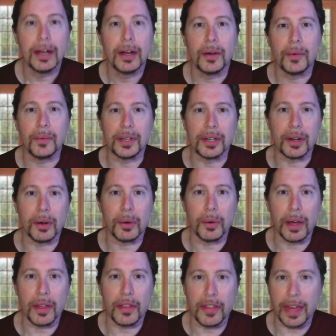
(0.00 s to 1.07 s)
We know
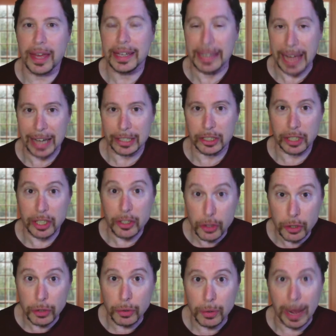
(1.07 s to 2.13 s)
they can actually
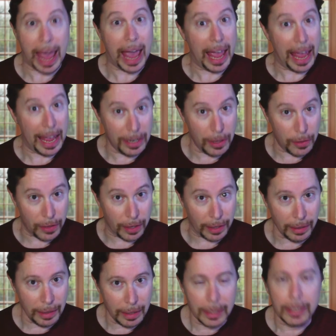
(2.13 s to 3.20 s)
do
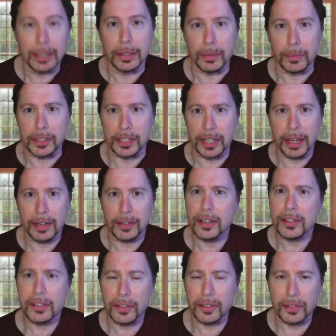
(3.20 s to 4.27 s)
anything, which again
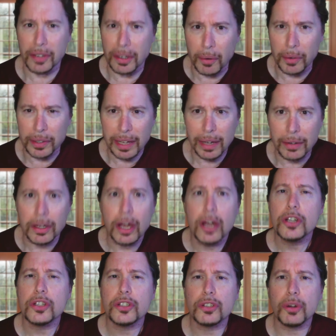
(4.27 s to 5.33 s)
doesn't narrow it down.
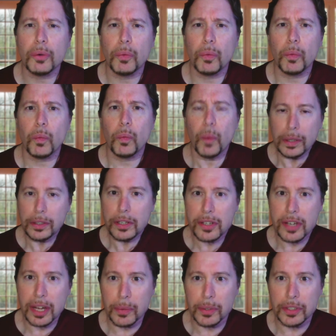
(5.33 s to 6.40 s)
So, what
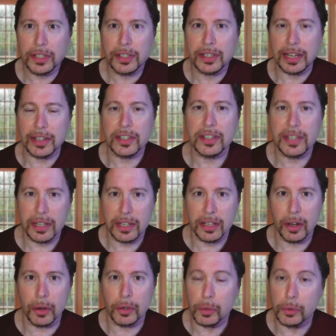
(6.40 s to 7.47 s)
distinguishes a
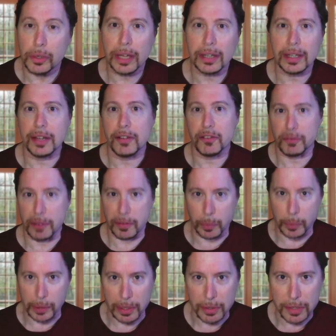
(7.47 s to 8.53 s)
CEO uniquely from
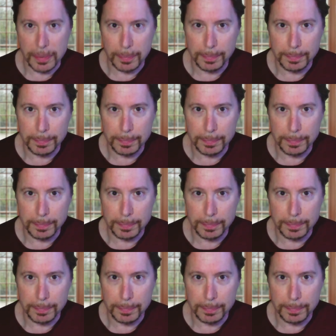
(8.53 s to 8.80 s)
everyone else?